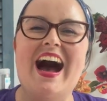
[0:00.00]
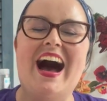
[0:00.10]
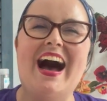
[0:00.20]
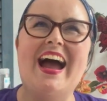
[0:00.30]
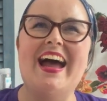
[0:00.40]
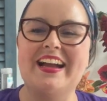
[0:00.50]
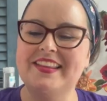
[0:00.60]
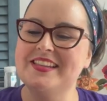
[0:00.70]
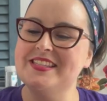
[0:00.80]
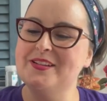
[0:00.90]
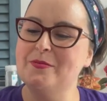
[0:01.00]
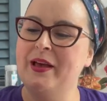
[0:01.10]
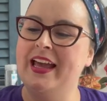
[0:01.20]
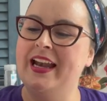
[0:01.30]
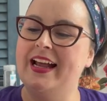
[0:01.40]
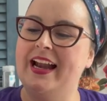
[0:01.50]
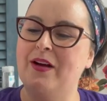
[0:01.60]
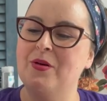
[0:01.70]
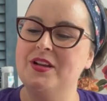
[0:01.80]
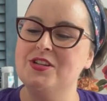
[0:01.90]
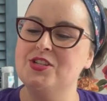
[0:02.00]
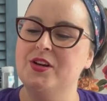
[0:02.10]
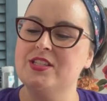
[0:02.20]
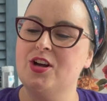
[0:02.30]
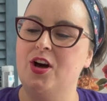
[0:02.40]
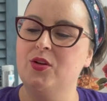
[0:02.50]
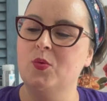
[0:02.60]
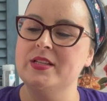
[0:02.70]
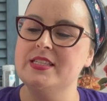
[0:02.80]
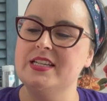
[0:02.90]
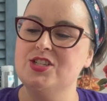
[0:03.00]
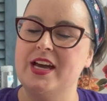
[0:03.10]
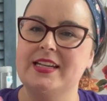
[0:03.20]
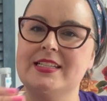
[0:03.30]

I got this little pin and I wanted to show, it's called One Stitch at a